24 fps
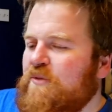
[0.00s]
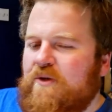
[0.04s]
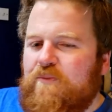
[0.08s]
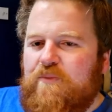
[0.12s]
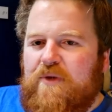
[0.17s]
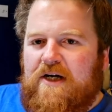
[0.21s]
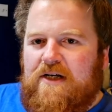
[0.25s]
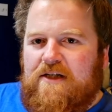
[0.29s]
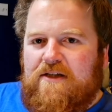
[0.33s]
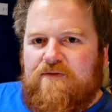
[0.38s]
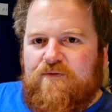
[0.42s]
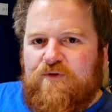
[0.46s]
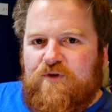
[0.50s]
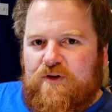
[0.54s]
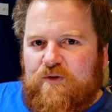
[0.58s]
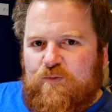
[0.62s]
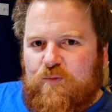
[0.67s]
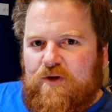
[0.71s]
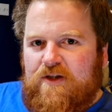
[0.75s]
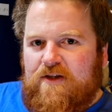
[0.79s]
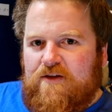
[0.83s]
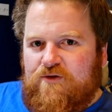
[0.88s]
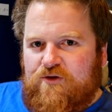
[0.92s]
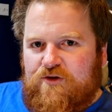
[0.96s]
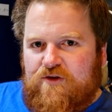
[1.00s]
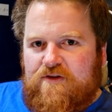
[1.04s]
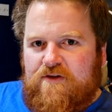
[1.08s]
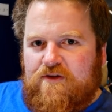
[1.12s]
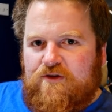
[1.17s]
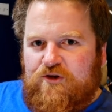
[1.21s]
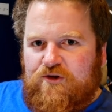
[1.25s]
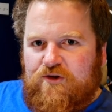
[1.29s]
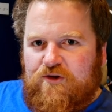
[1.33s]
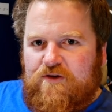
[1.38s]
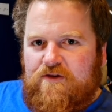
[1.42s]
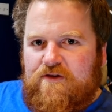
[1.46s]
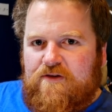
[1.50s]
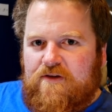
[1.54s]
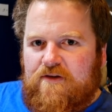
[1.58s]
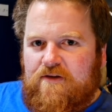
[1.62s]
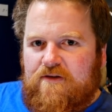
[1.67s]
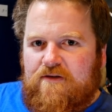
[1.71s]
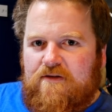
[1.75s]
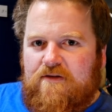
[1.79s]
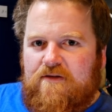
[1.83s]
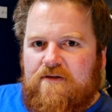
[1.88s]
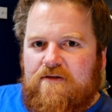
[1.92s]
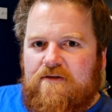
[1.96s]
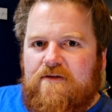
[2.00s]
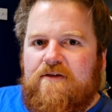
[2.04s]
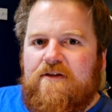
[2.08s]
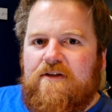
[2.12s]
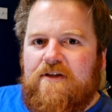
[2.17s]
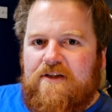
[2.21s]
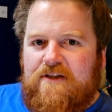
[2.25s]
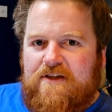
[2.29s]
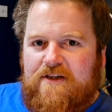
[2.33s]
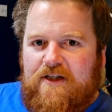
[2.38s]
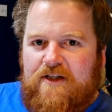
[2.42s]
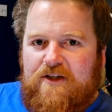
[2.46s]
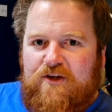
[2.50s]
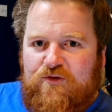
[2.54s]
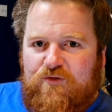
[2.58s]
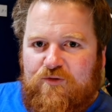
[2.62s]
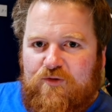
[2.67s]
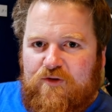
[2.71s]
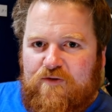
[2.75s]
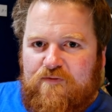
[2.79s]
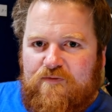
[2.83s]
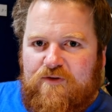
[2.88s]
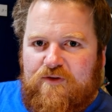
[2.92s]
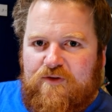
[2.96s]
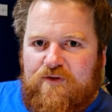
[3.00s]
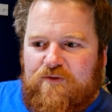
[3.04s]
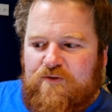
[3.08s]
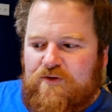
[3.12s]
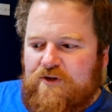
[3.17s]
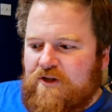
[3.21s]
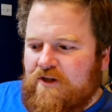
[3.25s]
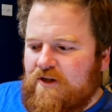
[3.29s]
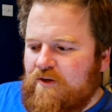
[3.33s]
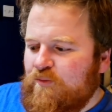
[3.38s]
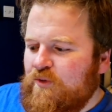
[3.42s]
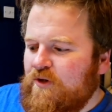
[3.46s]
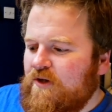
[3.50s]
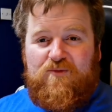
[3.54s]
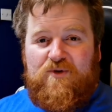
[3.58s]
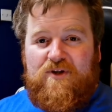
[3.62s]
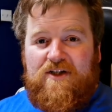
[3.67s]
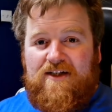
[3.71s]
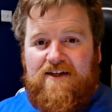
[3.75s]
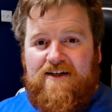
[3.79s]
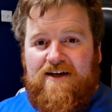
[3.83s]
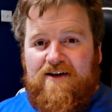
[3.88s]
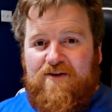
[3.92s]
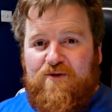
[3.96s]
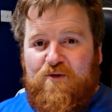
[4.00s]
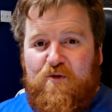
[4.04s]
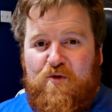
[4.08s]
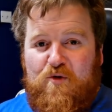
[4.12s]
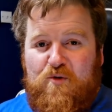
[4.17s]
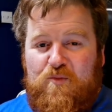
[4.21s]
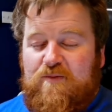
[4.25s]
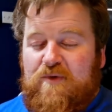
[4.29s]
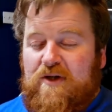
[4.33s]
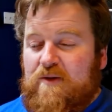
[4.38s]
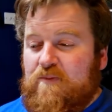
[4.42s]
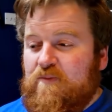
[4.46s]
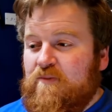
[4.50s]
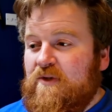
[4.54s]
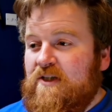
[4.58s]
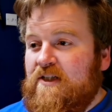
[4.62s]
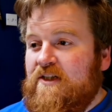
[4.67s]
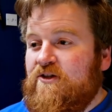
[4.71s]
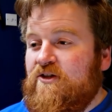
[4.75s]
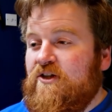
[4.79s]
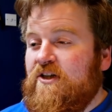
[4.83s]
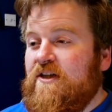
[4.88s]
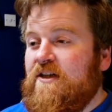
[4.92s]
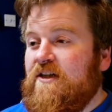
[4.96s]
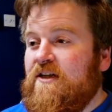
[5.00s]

big part of it as well is just adjusting to the schedule of the new job. When I get home, I'm literally